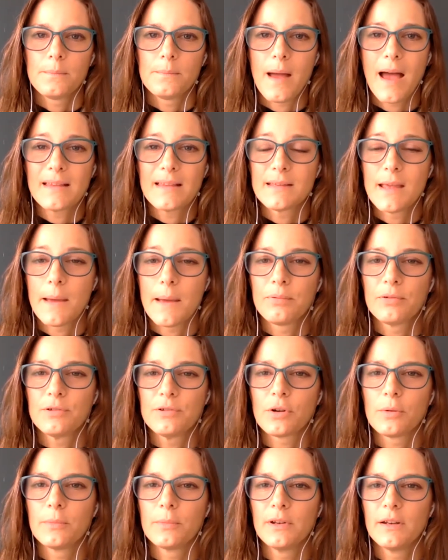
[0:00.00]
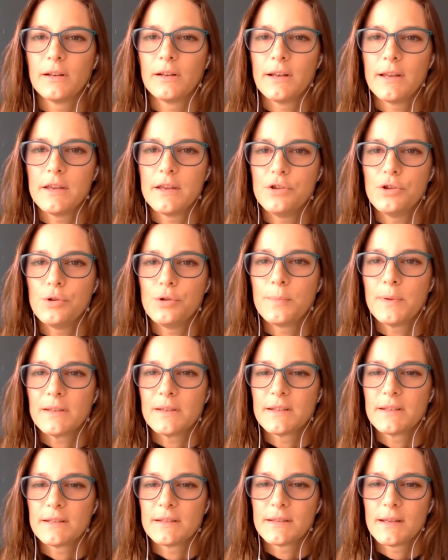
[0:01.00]
as they're predominantly new
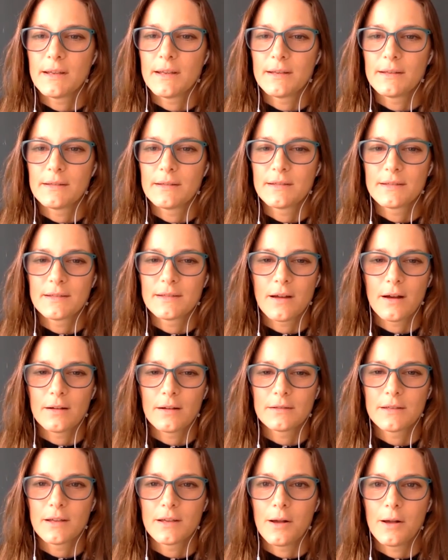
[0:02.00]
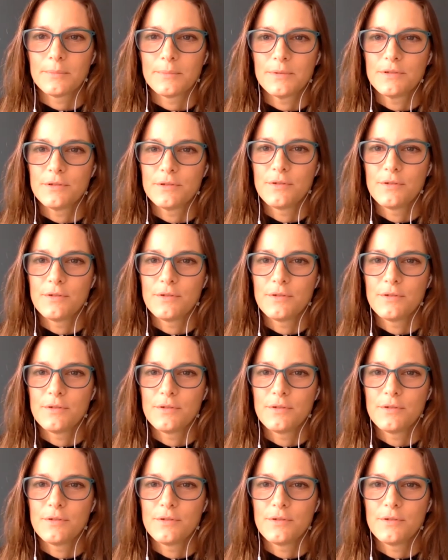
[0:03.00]
businesses, startups.